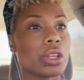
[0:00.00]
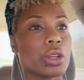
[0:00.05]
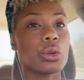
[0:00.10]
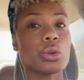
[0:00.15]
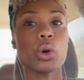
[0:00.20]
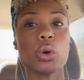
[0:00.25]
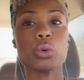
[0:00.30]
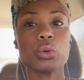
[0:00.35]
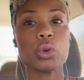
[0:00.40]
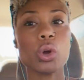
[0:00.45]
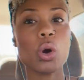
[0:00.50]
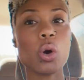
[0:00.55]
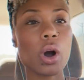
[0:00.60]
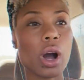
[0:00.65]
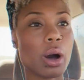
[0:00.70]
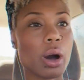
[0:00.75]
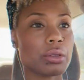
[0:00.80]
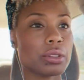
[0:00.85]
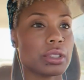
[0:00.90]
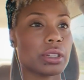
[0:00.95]
you don't know
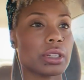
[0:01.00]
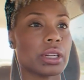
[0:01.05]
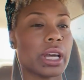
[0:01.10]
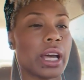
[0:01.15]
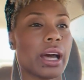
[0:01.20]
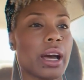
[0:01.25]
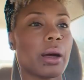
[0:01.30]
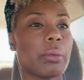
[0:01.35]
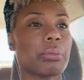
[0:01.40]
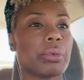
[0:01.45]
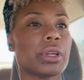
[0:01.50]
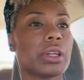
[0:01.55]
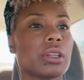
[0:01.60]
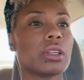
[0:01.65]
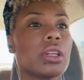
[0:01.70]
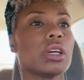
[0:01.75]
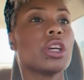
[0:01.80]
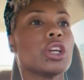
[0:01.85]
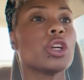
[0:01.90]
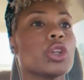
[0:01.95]
how it's going to
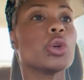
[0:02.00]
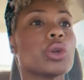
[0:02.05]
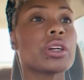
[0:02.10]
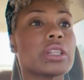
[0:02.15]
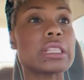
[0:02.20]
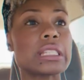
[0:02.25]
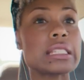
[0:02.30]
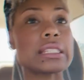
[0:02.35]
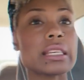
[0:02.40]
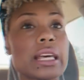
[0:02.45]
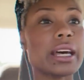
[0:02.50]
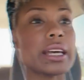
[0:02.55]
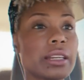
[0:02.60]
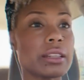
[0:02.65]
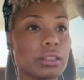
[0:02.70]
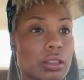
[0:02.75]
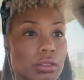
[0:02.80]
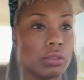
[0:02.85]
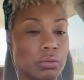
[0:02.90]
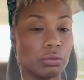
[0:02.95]
happen. You could set,
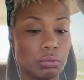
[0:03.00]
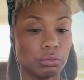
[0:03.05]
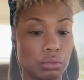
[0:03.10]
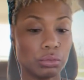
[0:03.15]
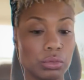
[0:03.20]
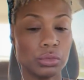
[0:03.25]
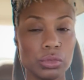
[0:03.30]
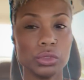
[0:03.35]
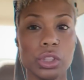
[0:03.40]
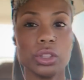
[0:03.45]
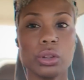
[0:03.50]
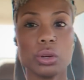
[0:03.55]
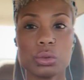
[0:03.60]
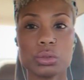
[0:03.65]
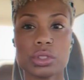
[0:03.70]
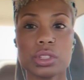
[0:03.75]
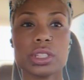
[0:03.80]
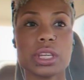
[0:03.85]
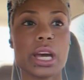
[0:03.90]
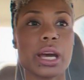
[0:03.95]
you know,
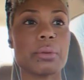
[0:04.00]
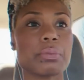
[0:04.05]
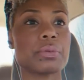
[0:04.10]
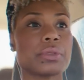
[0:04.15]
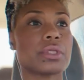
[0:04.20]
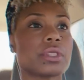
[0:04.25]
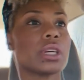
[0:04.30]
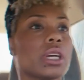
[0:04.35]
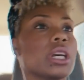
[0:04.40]
steps